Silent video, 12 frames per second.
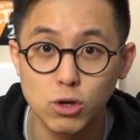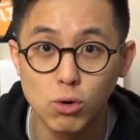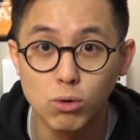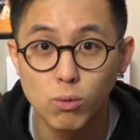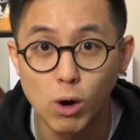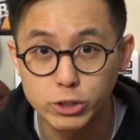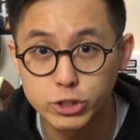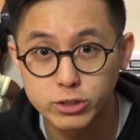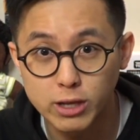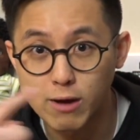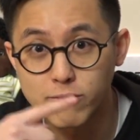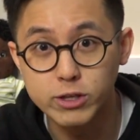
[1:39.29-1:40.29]
go
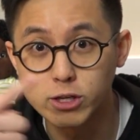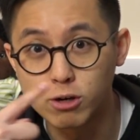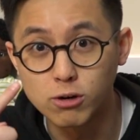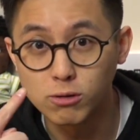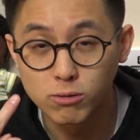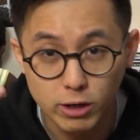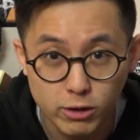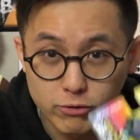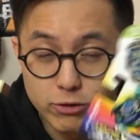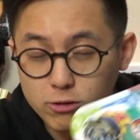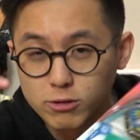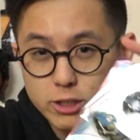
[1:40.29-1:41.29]
watch that video right
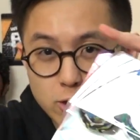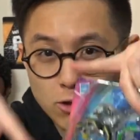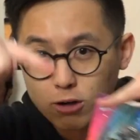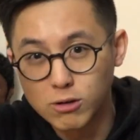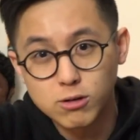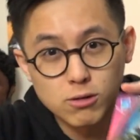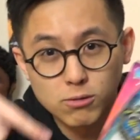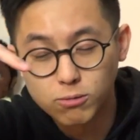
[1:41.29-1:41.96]
over here.